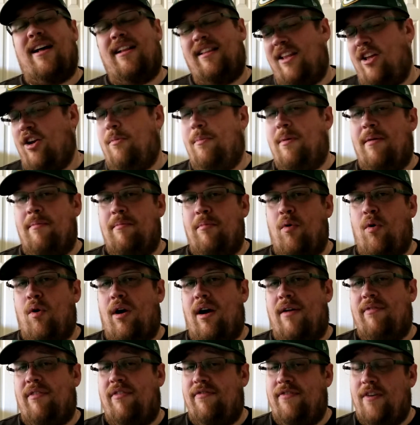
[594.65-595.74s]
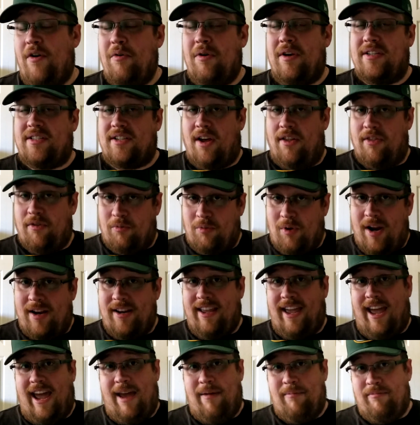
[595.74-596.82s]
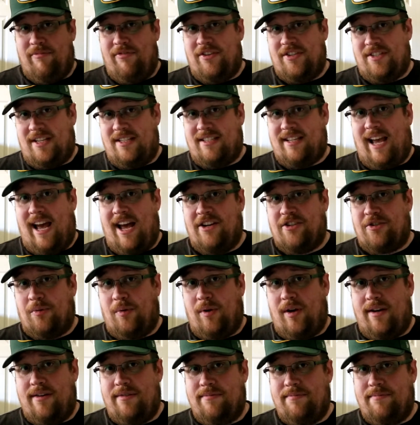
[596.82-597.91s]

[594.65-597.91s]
a little bit more of a focus on the run game for Saskatchewan.